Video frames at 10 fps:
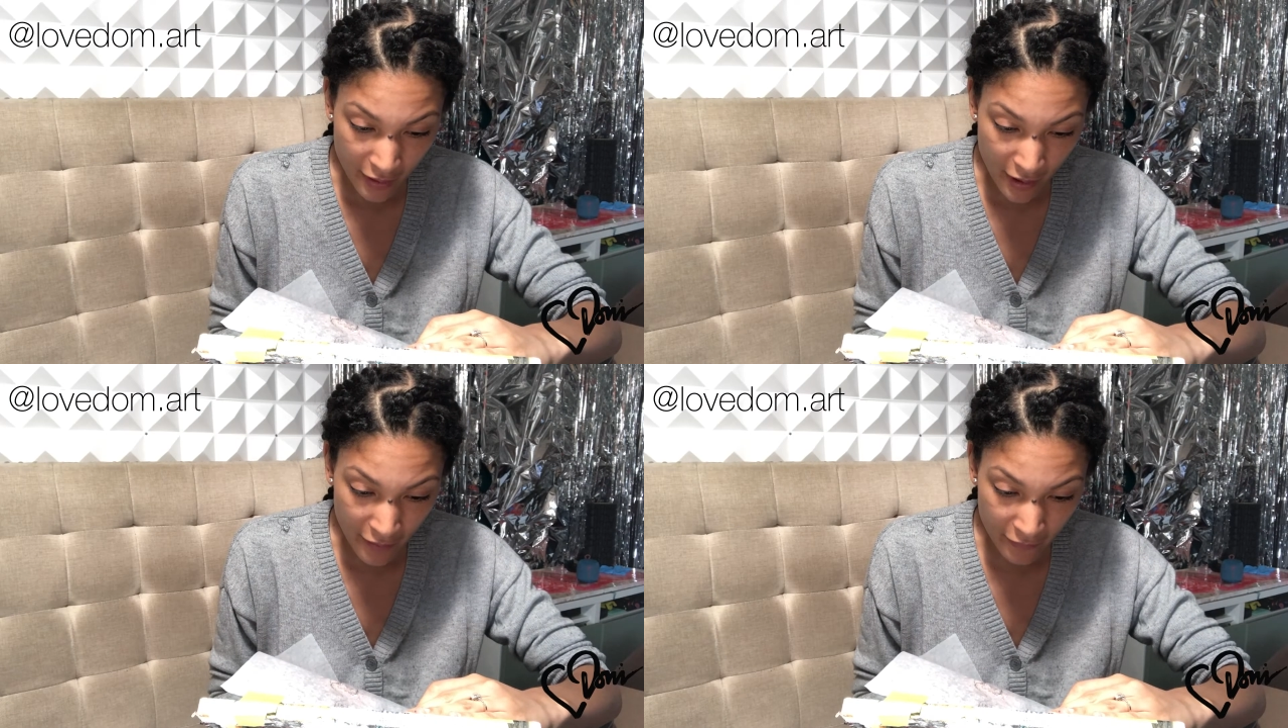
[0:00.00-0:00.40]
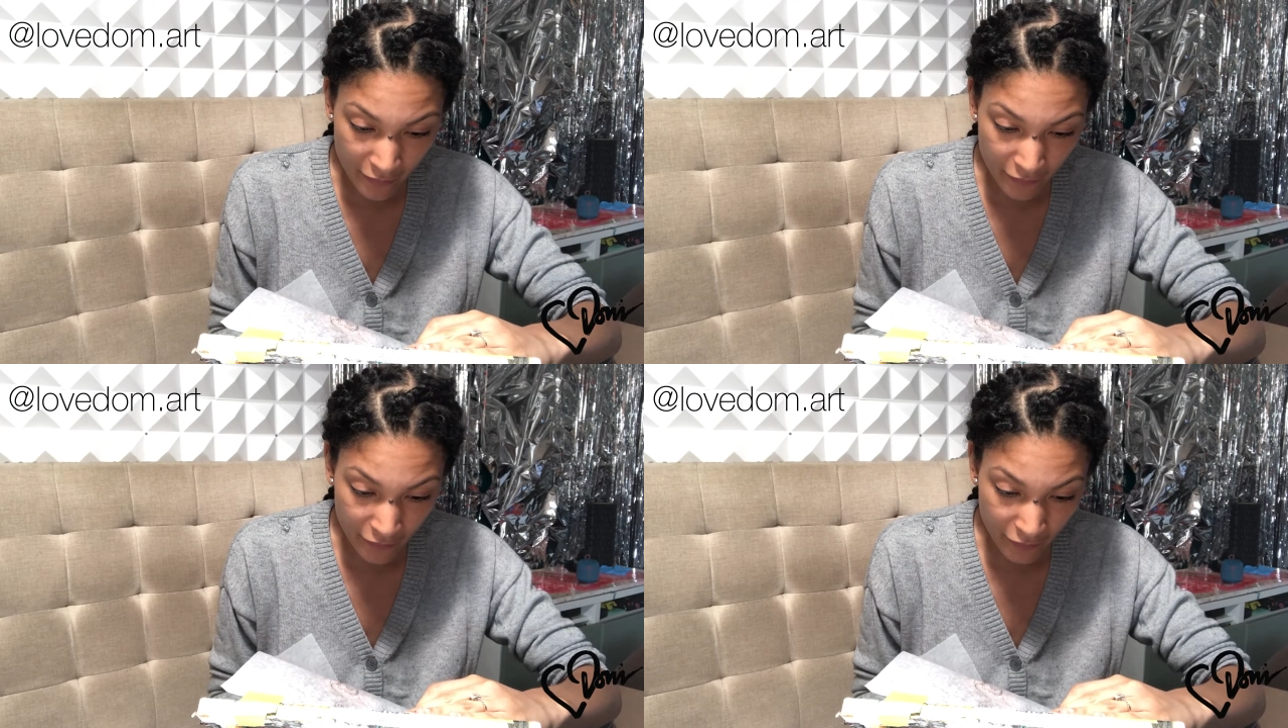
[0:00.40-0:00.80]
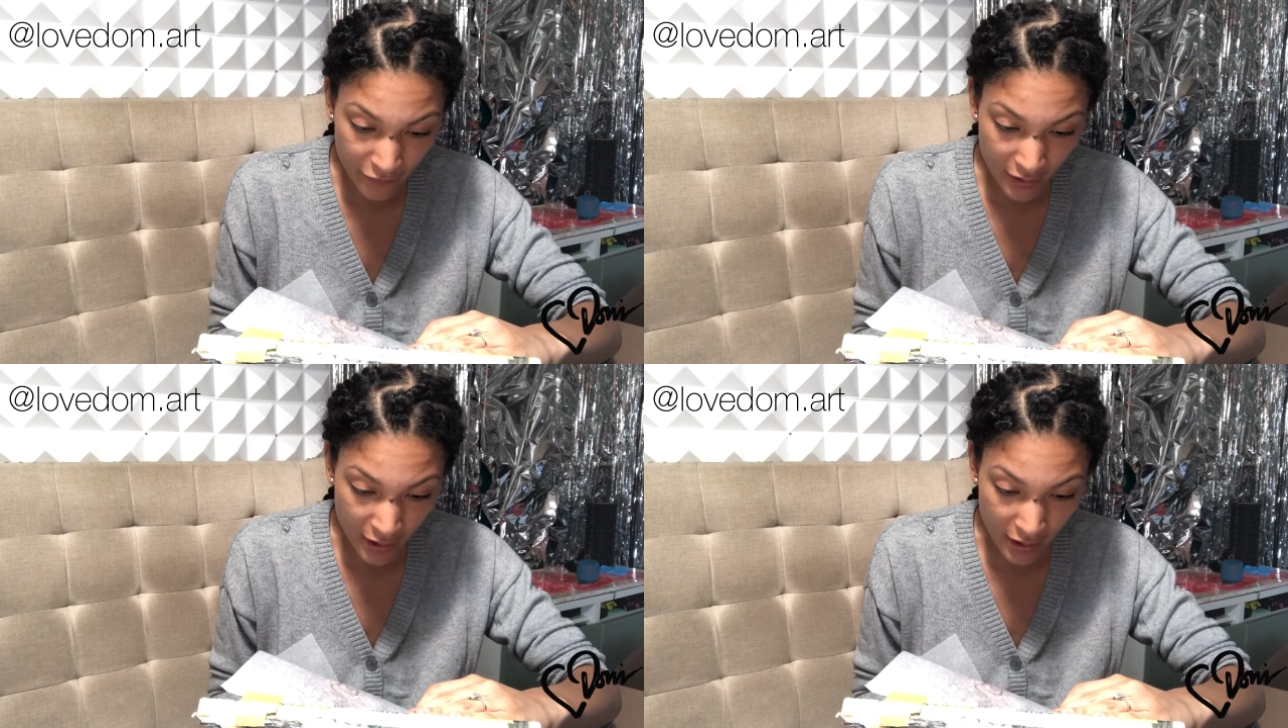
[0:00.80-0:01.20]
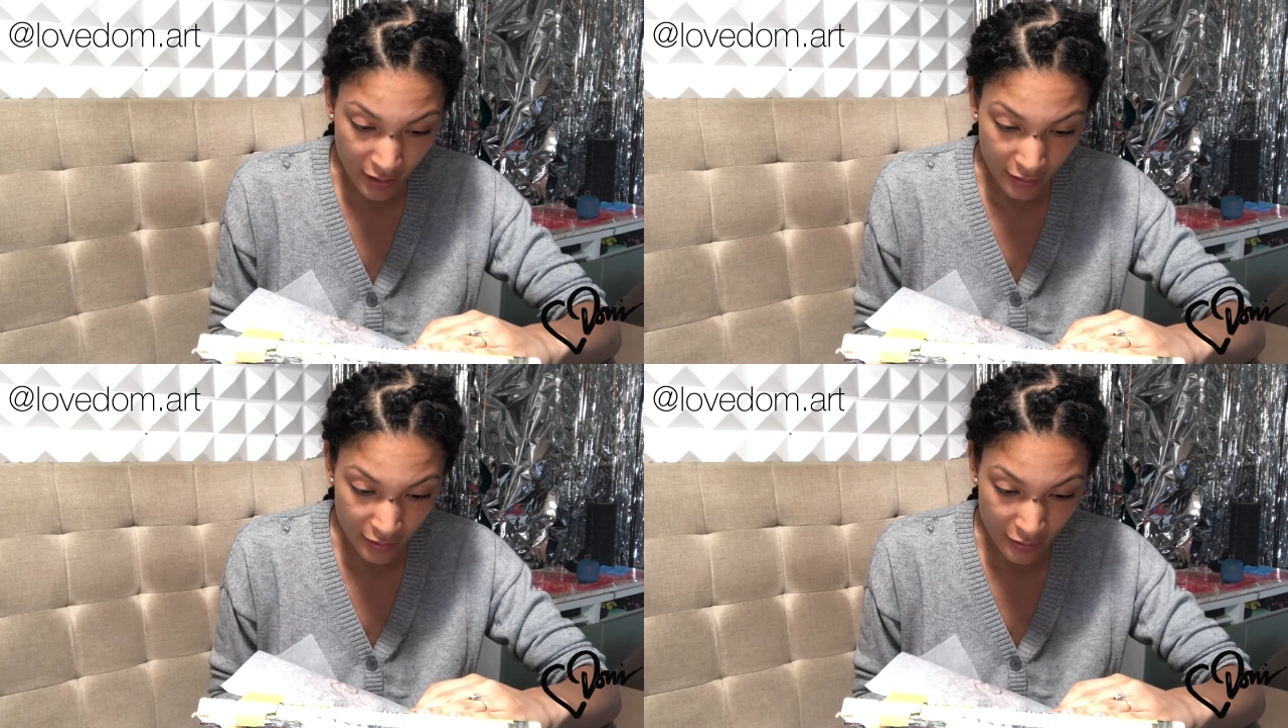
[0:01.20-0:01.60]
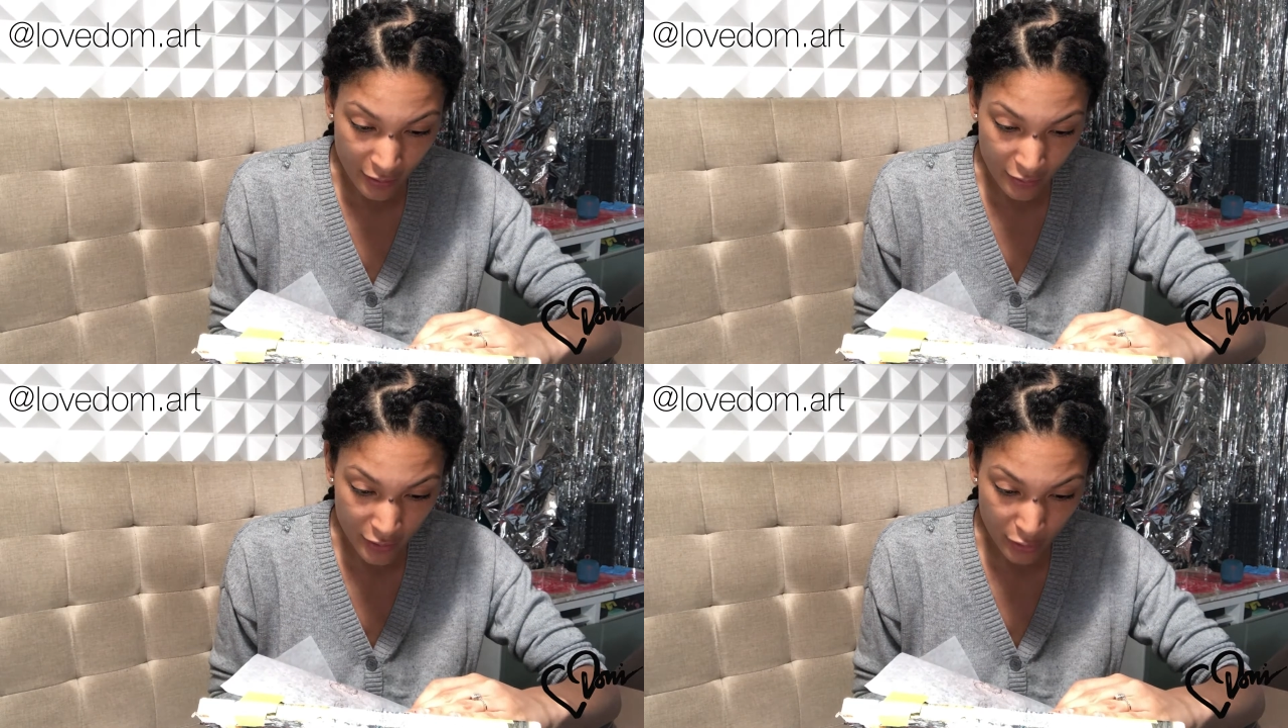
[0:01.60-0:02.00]
I feel like, you
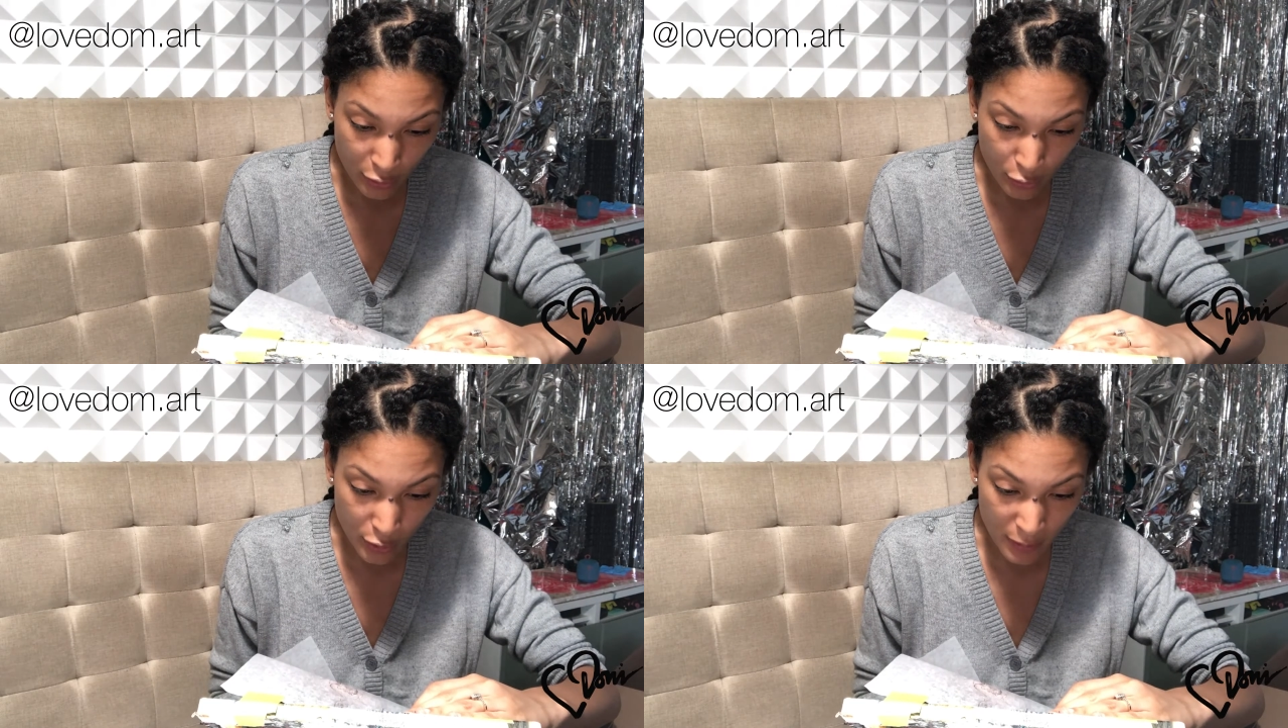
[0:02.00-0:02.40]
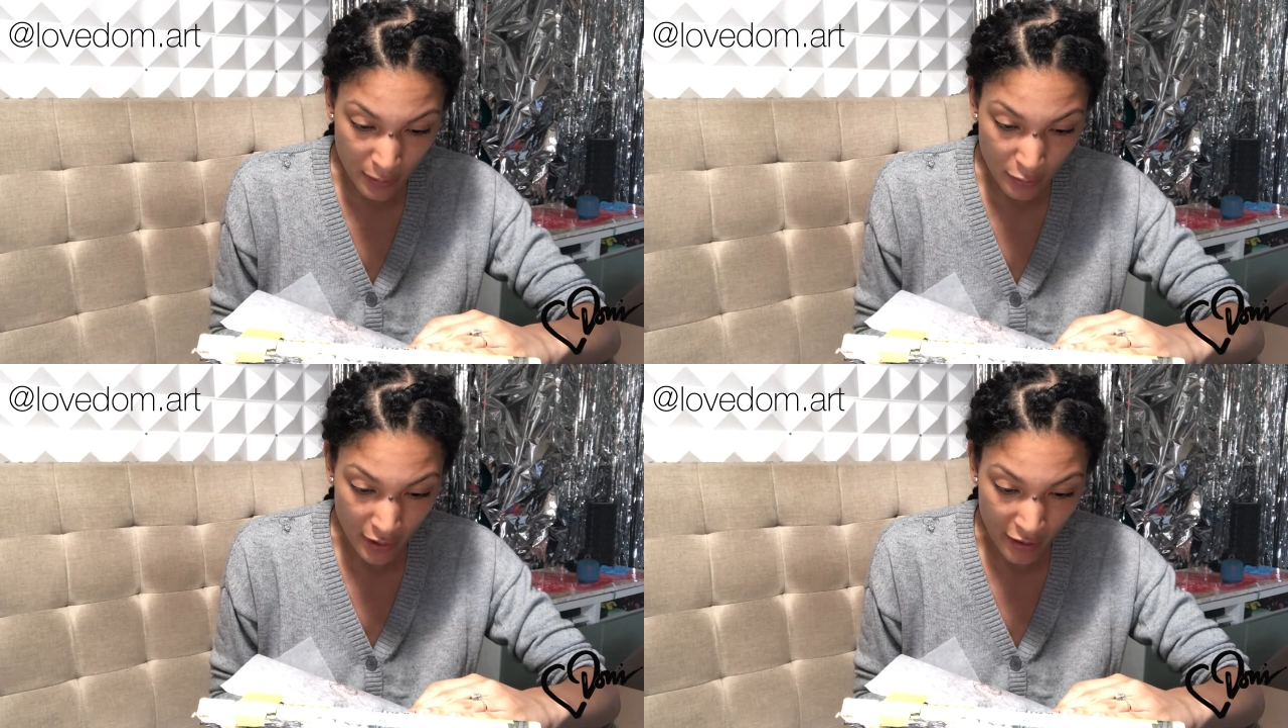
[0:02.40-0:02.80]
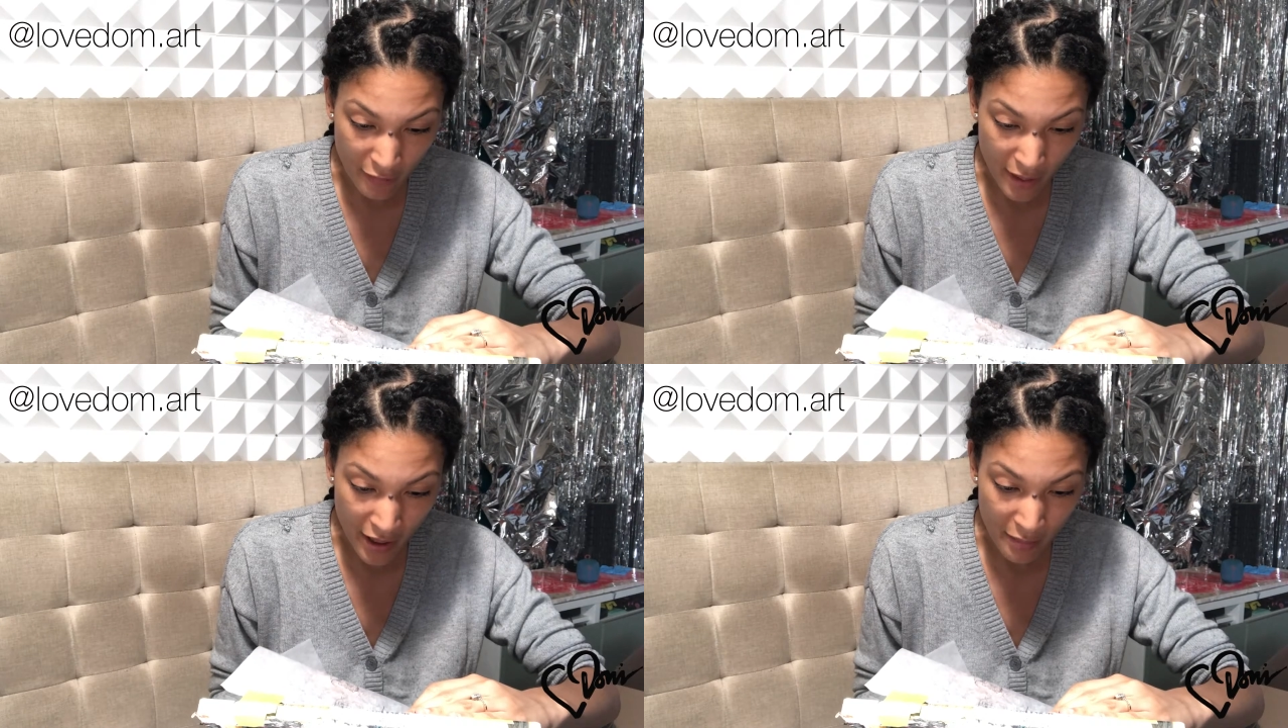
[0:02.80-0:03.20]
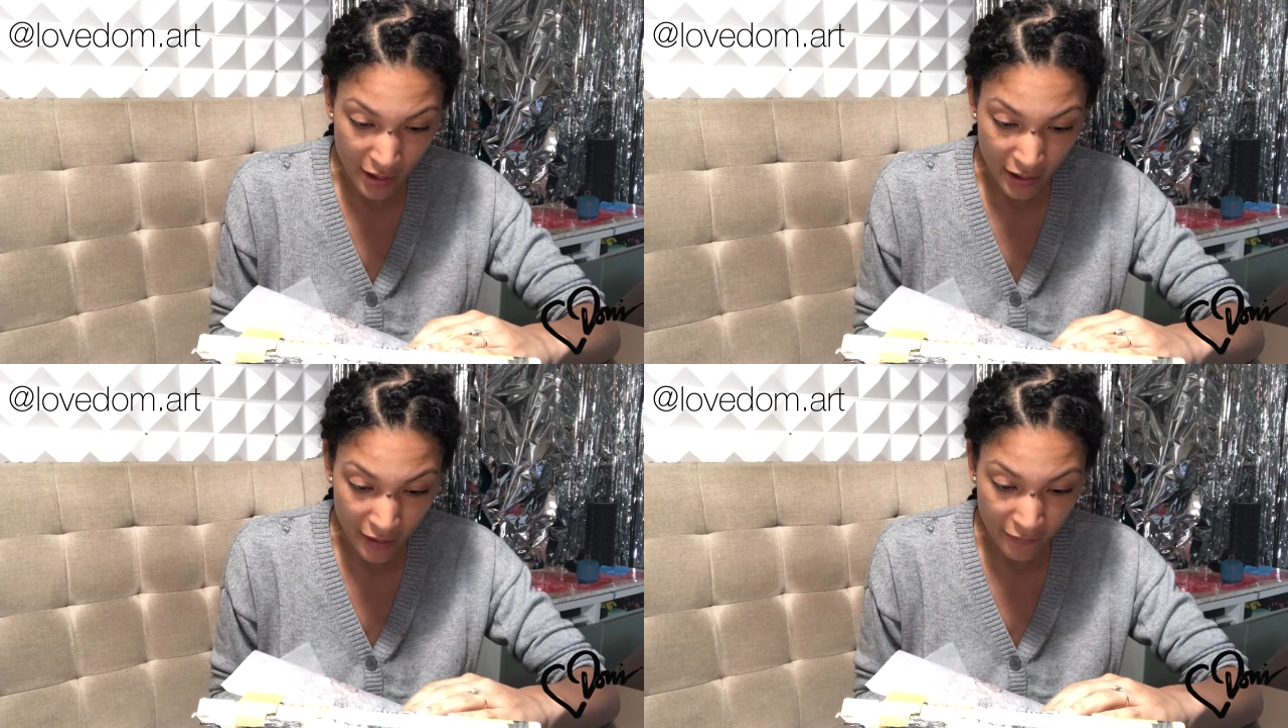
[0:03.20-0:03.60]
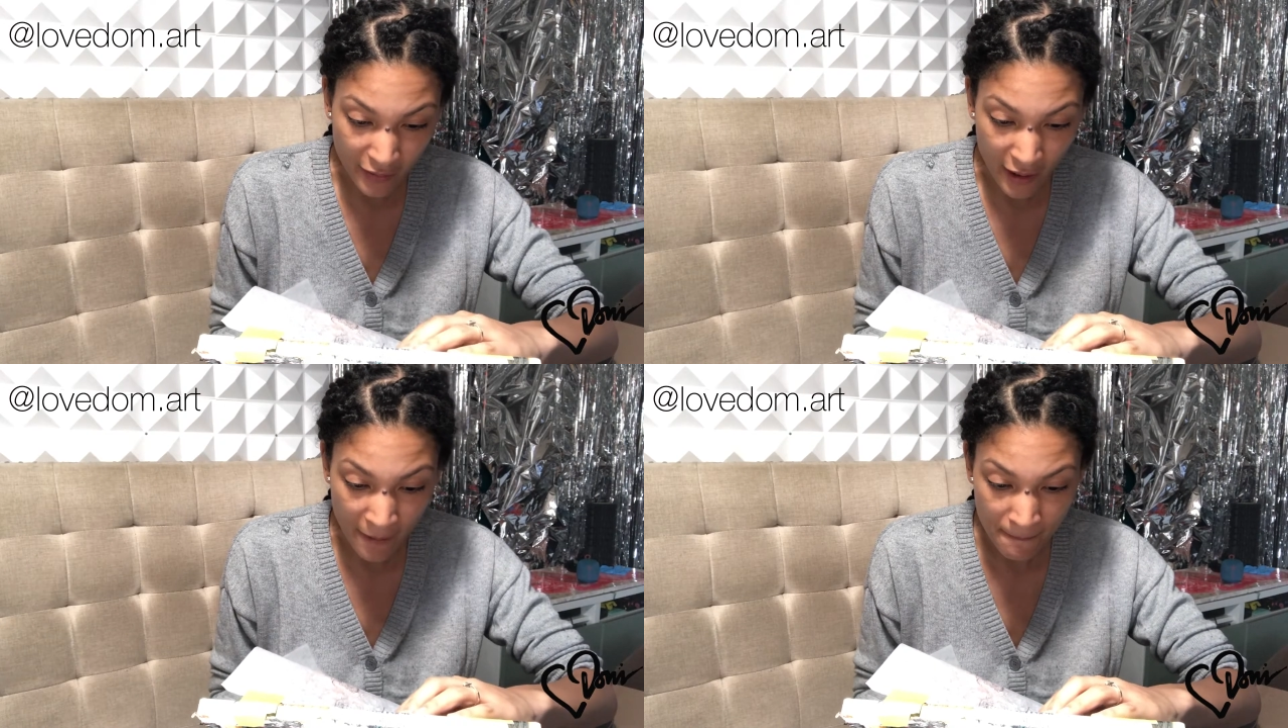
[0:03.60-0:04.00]
know, it's through the people that I've met in my life
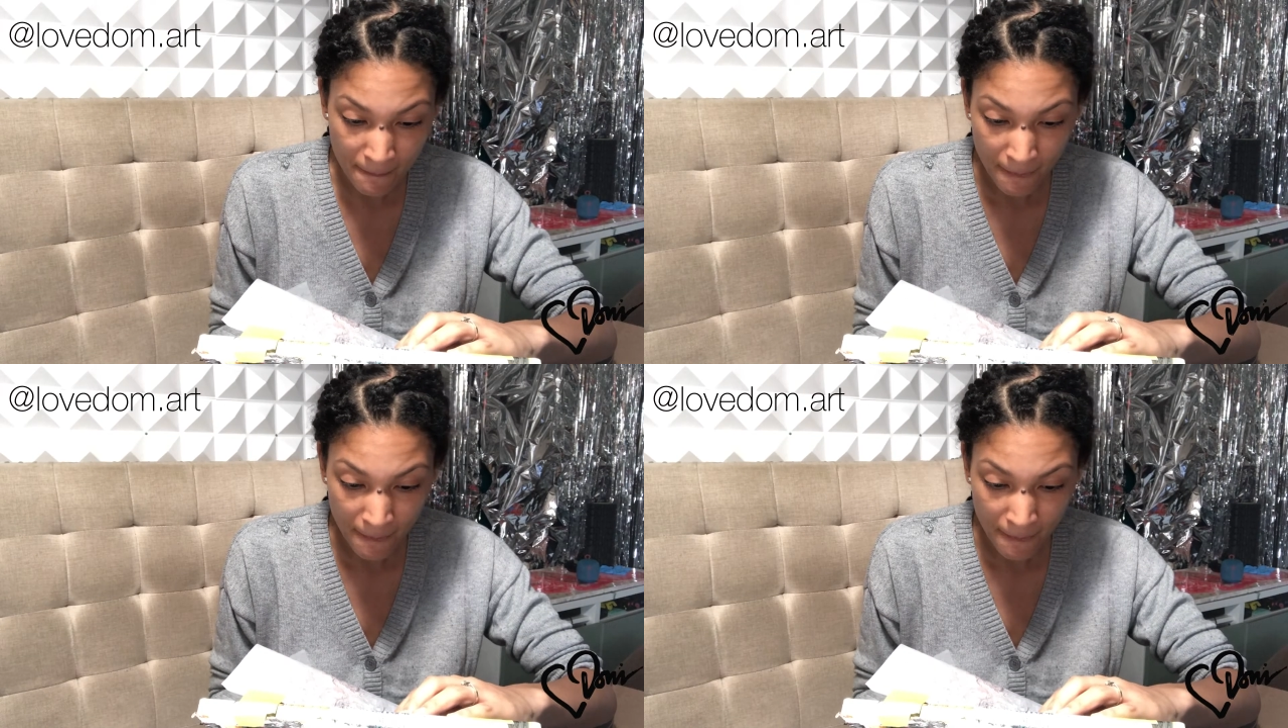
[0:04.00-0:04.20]
that,